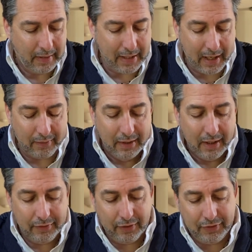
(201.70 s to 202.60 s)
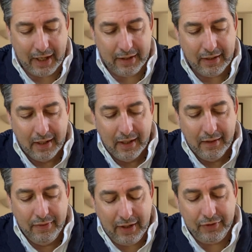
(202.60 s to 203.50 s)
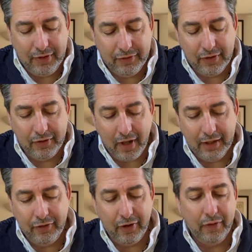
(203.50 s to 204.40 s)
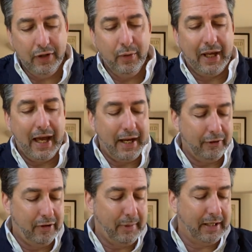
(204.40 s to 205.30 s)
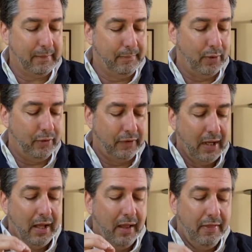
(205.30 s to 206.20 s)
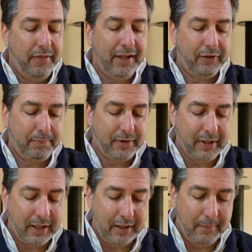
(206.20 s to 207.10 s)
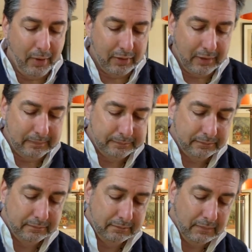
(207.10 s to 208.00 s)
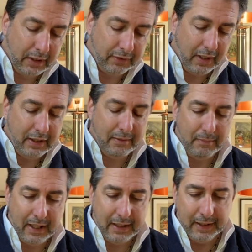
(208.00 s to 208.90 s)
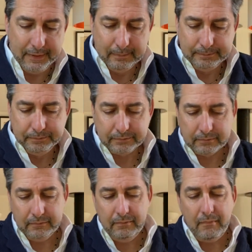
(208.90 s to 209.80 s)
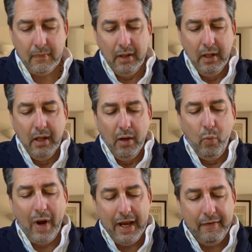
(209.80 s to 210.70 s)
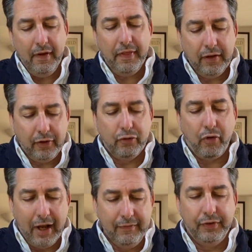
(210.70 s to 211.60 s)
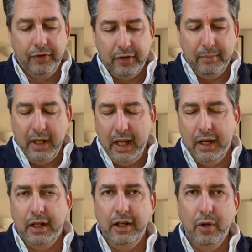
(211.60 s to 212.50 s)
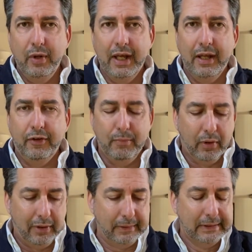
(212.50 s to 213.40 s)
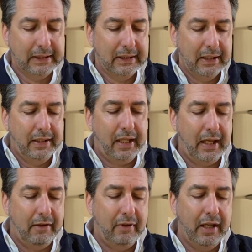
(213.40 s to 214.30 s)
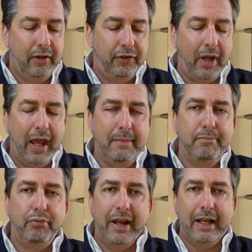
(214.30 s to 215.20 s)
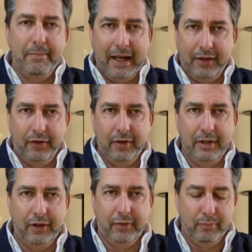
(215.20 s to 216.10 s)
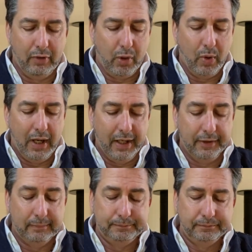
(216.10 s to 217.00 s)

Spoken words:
Now, as I said, this is designed so that you can actually make it move. This particular model, because I didn't make it, whenever there's a drive system in a Ugears model, there is a brake mechanism required